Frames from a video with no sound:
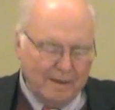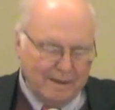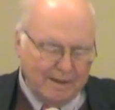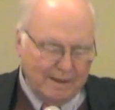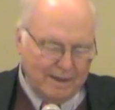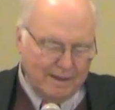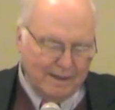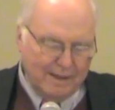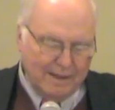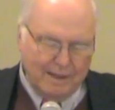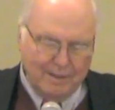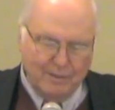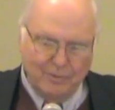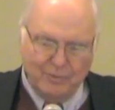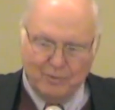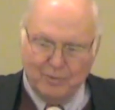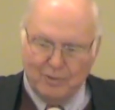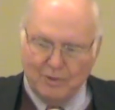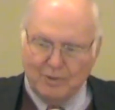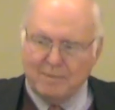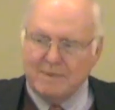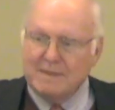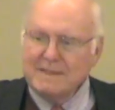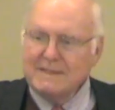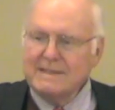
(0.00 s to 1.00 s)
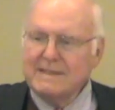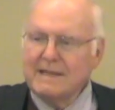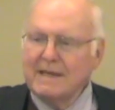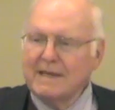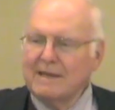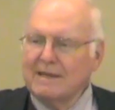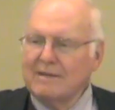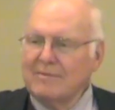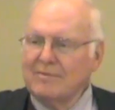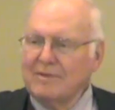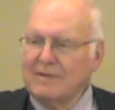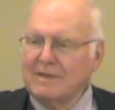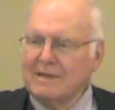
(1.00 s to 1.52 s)
again through a
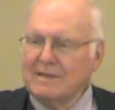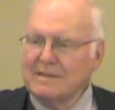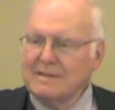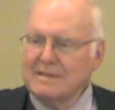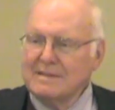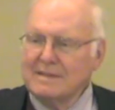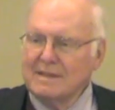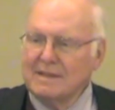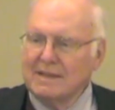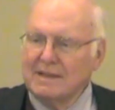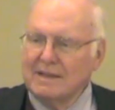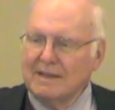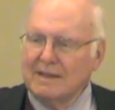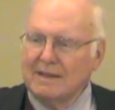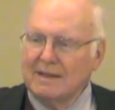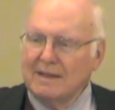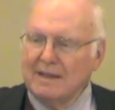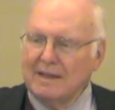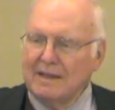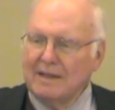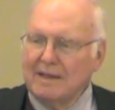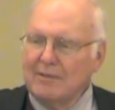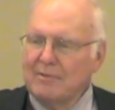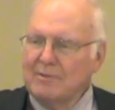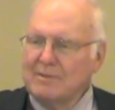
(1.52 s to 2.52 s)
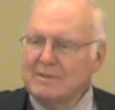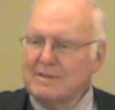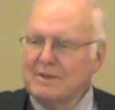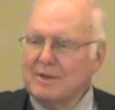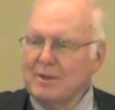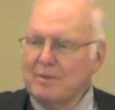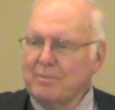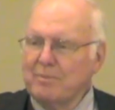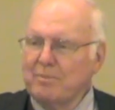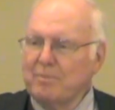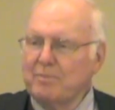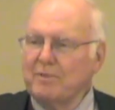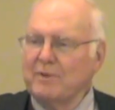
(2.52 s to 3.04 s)
mistake of his. He was
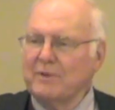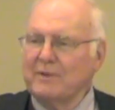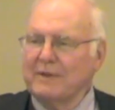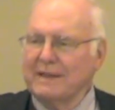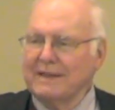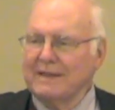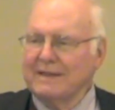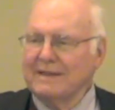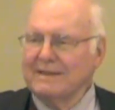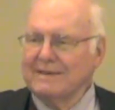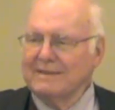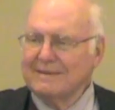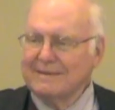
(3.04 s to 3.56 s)
no brilliant